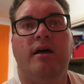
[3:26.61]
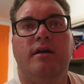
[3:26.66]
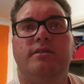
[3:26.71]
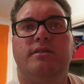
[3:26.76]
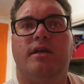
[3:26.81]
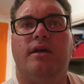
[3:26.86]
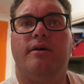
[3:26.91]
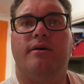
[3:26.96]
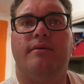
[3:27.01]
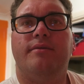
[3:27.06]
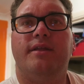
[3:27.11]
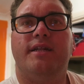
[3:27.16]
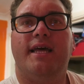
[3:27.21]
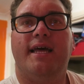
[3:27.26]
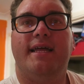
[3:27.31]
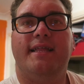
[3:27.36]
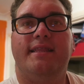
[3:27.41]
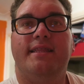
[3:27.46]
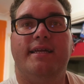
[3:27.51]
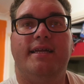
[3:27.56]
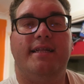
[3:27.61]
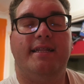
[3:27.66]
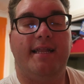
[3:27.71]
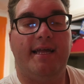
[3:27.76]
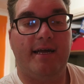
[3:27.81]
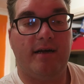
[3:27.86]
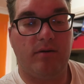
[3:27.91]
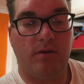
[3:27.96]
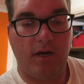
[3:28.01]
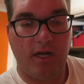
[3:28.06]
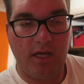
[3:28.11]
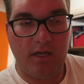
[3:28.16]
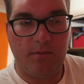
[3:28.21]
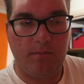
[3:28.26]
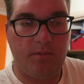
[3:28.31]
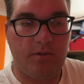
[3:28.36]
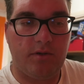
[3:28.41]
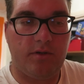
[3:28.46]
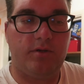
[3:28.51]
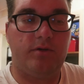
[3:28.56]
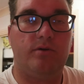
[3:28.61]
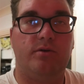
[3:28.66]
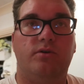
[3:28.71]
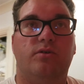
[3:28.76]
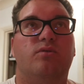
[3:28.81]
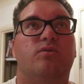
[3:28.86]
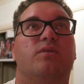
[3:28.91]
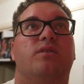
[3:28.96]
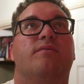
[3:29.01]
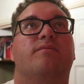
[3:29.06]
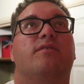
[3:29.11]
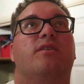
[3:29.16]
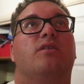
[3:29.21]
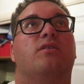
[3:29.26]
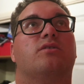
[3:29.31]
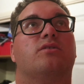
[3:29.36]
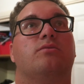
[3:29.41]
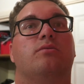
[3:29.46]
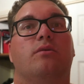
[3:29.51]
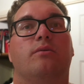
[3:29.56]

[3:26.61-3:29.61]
So I'm going to end it now. I hope you enjoyed all the vlogs,